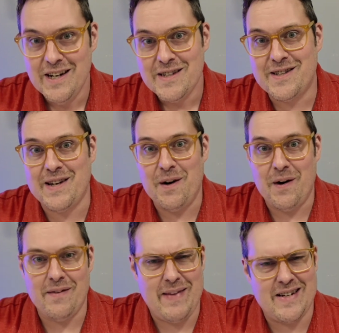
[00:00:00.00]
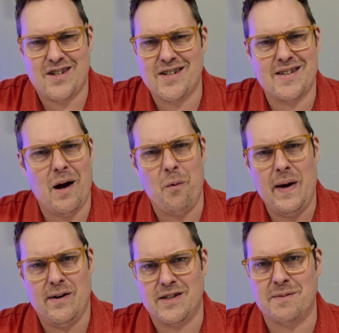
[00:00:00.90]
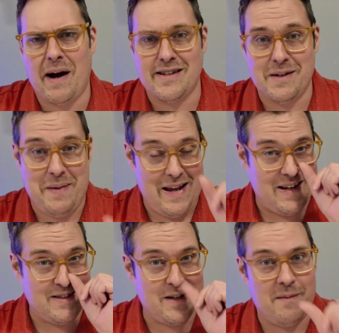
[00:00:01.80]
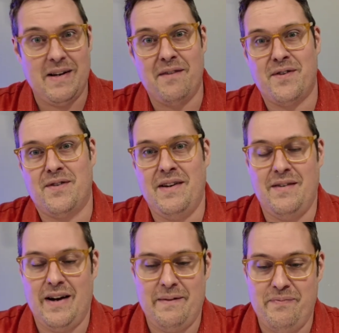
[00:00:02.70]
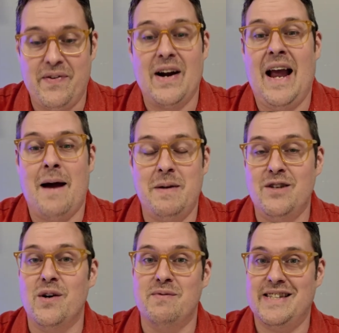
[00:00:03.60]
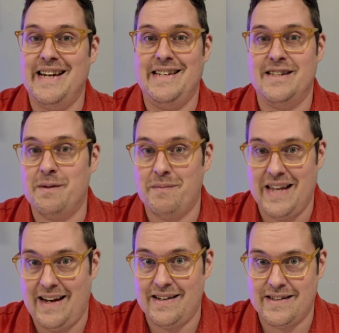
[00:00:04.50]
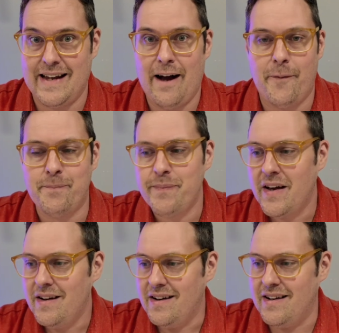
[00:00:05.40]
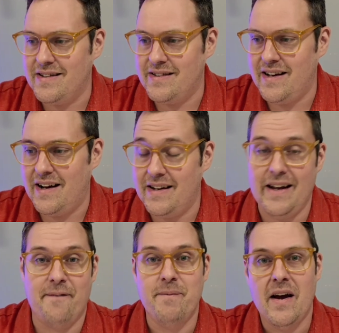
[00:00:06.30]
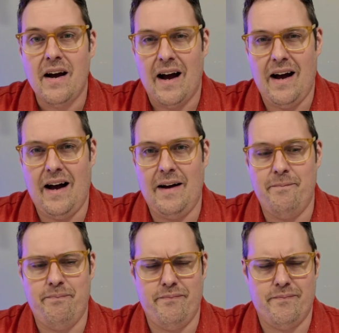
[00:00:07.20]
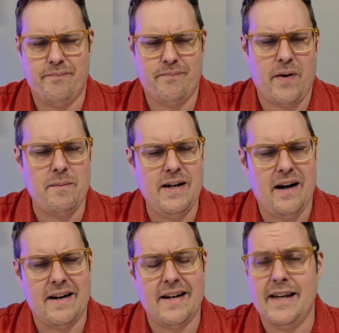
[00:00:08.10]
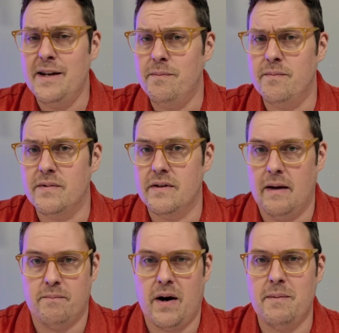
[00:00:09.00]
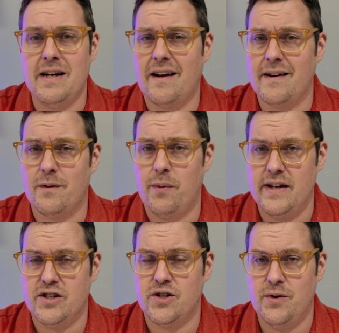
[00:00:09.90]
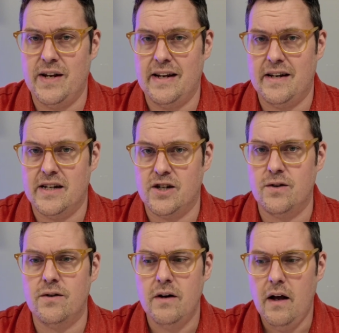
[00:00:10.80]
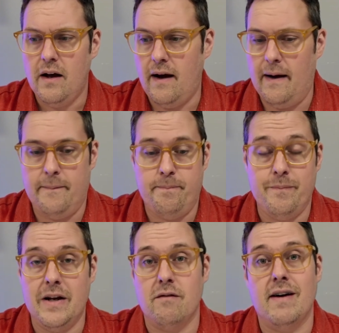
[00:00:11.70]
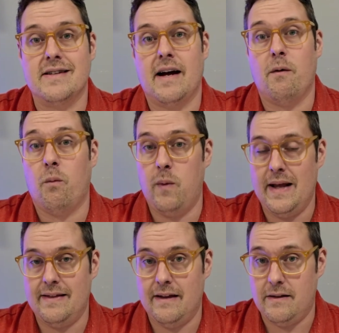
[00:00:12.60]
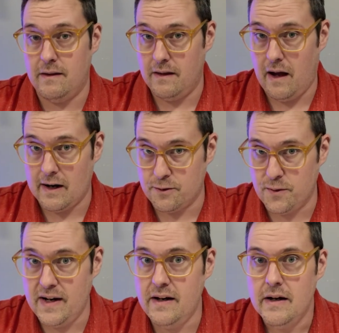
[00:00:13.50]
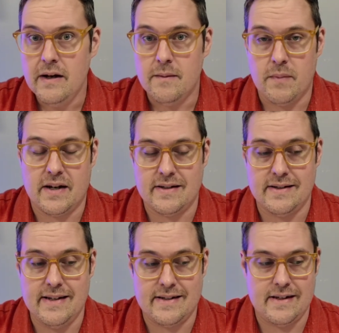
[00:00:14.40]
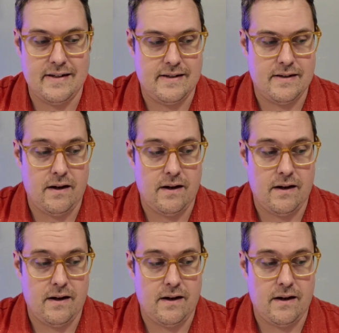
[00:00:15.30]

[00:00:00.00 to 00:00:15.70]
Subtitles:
So that's just a weird spot to be in. So I'm definitely very happy to have seen some things now. And yeah, I'm probably not going to quit shooting digital unless I win the lottery, because this is,